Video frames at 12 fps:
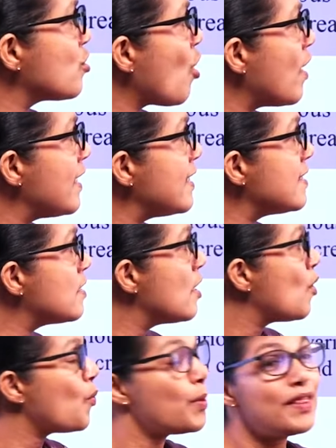solids
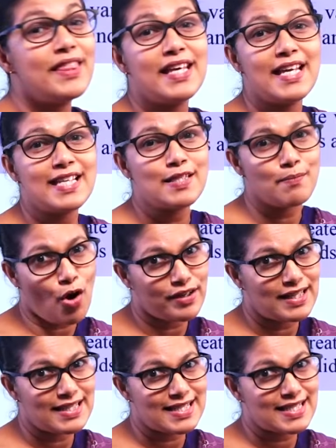with these
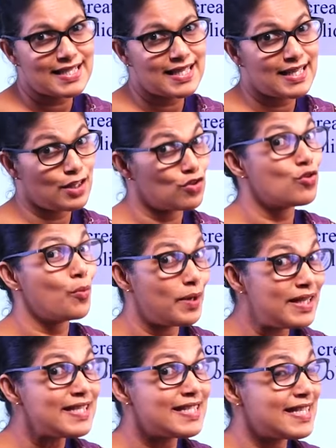models. So
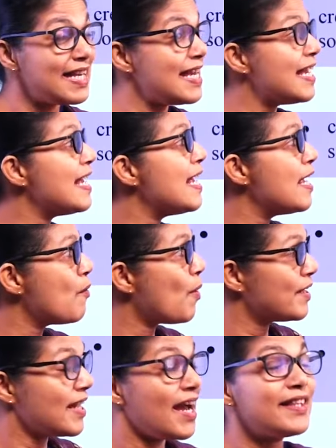we'll see
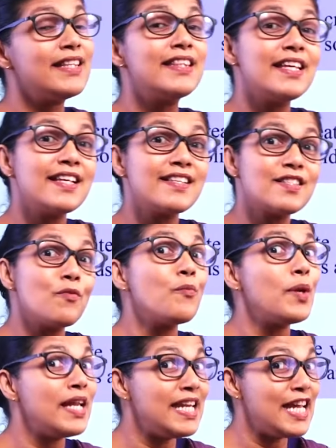what are the things
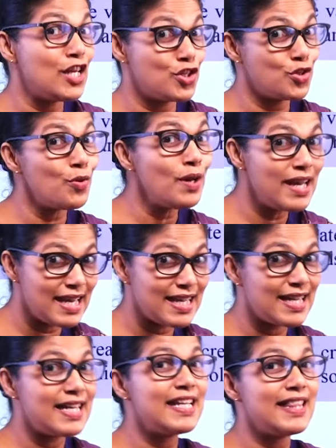we need to
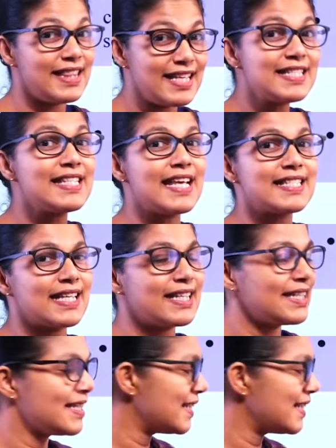learn in this lesson.